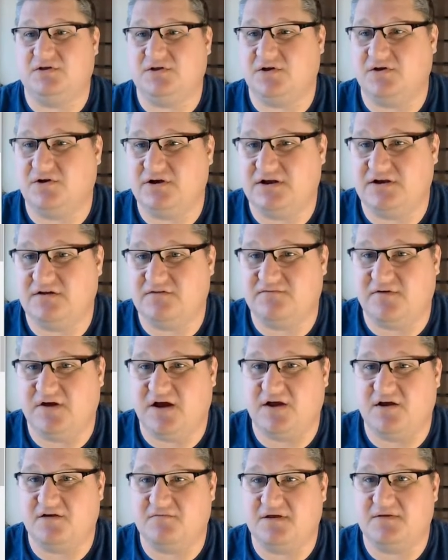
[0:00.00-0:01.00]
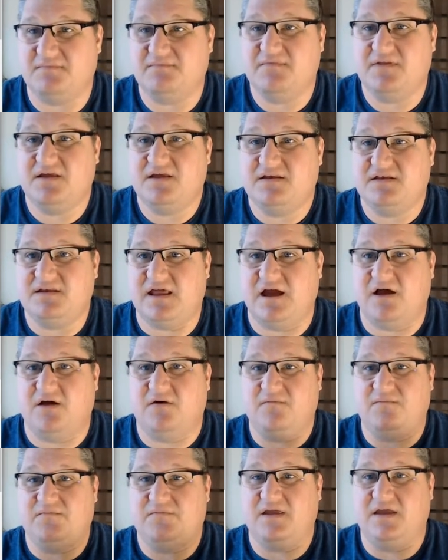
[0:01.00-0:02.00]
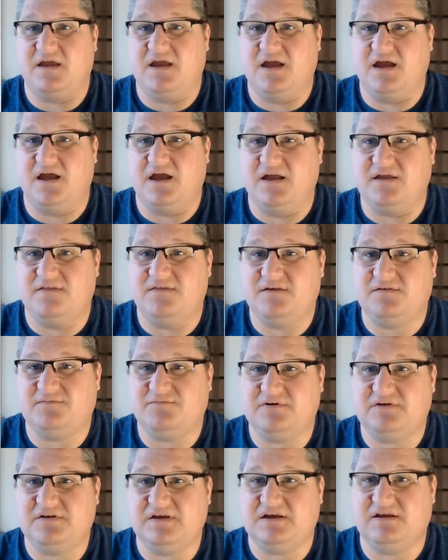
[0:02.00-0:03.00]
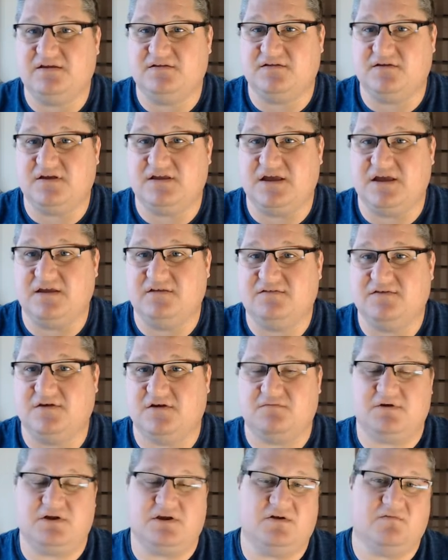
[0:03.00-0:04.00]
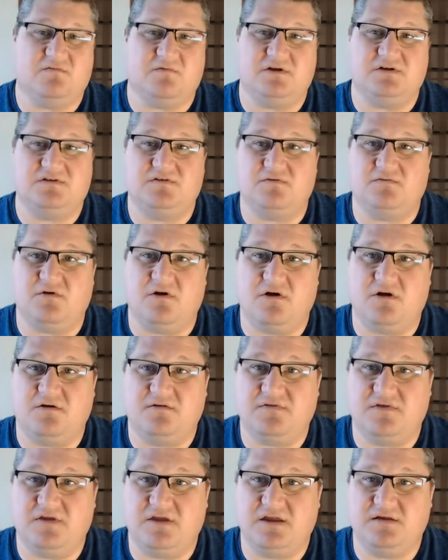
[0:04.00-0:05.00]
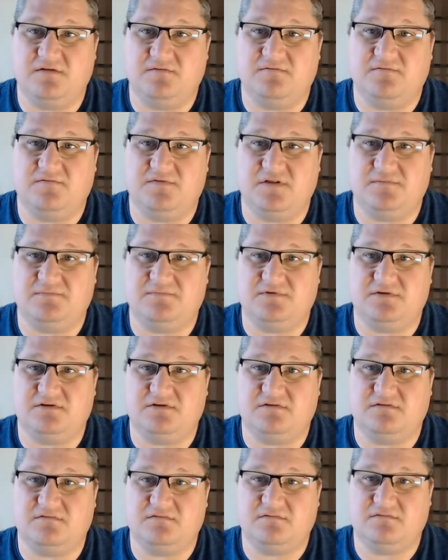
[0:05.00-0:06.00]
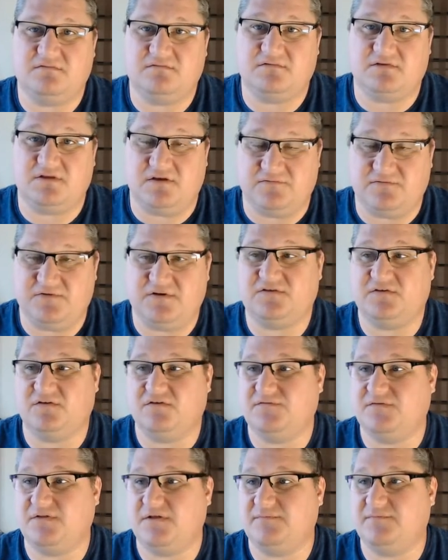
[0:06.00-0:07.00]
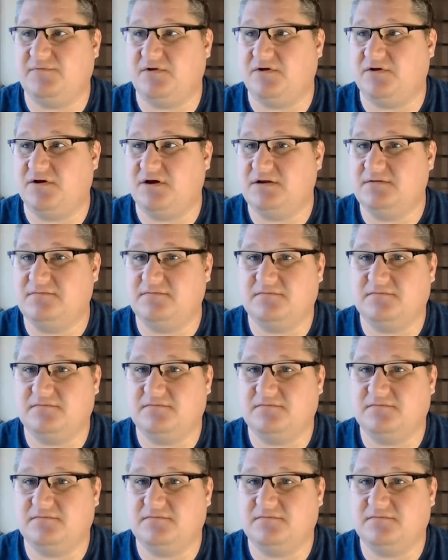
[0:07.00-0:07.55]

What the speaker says: learning environment. Now, in this particular case, here we go, went to the wrong thing. Flipped definition of flipped learning.